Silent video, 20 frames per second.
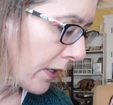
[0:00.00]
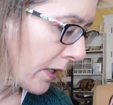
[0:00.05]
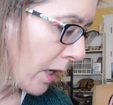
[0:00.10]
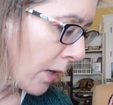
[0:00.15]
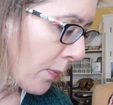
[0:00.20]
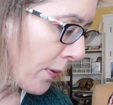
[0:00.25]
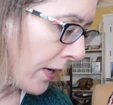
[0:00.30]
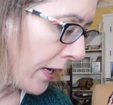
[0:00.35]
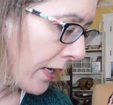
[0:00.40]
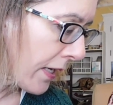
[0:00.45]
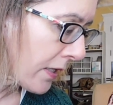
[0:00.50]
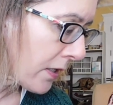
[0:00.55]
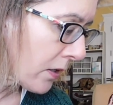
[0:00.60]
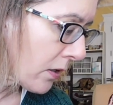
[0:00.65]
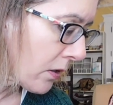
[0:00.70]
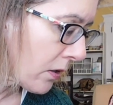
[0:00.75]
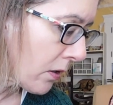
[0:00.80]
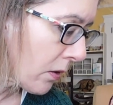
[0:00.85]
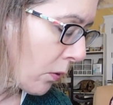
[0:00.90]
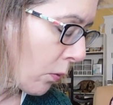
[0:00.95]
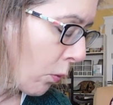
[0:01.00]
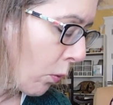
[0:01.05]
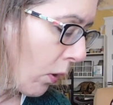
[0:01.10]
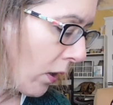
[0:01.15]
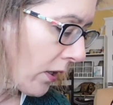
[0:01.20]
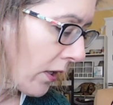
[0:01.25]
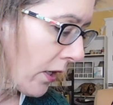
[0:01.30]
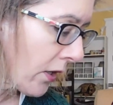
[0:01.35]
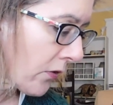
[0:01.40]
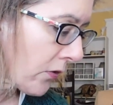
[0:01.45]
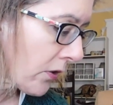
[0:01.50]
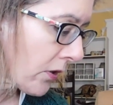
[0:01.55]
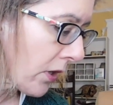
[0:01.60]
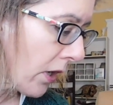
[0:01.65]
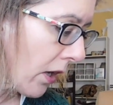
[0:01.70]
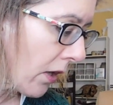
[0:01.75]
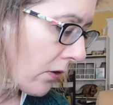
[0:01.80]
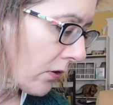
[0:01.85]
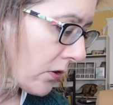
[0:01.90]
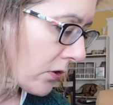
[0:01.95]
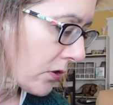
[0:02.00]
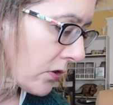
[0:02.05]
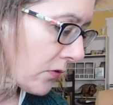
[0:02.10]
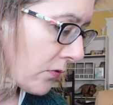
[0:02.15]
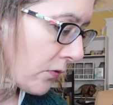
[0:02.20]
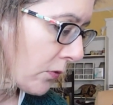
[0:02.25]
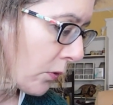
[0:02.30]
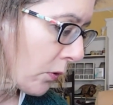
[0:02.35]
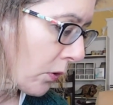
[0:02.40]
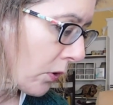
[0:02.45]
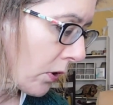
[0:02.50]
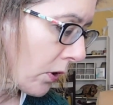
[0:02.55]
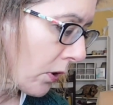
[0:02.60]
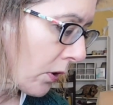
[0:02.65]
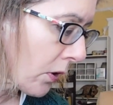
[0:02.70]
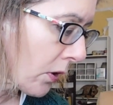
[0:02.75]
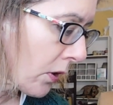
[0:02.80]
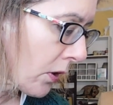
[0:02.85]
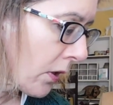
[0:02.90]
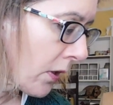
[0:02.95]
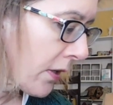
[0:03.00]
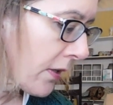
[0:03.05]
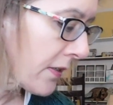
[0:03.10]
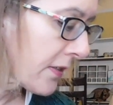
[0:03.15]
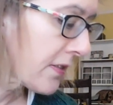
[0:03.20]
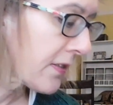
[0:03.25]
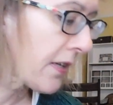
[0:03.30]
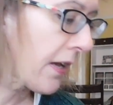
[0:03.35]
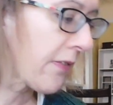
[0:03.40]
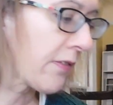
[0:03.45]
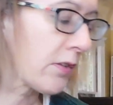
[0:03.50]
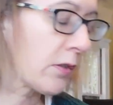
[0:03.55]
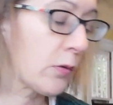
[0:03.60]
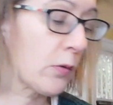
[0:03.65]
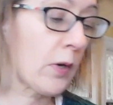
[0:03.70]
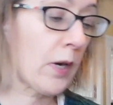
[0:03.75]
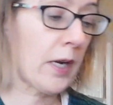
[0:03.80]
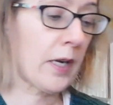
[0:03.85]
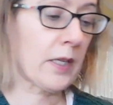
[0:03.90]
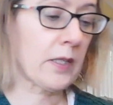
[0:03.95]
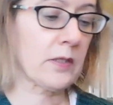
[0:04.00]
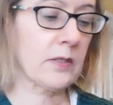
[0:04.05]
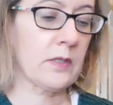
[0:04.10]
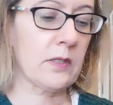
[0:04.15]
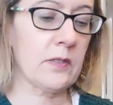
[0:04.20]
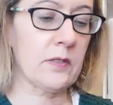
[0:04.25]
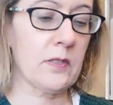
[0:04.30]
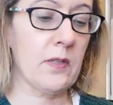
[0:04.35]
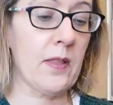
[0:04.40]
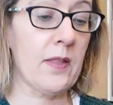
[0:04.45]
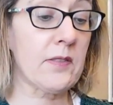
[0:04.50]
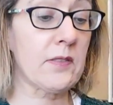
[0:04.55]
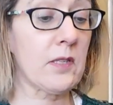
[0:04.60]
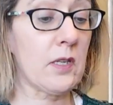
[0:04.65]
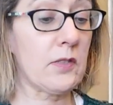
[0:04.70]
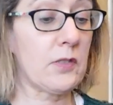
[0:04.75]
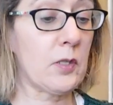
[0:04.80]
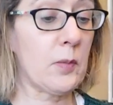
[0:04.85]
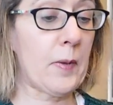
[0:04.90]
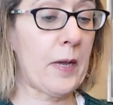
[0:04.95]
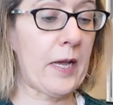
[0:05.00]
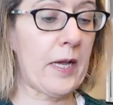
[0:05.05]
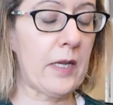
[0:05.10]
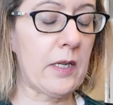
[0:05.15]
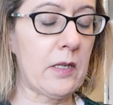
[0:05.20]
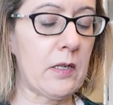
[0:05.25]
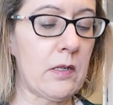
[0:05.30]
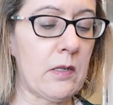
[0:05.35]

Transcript: and I paid $100 for seven rings. So that's not too bad.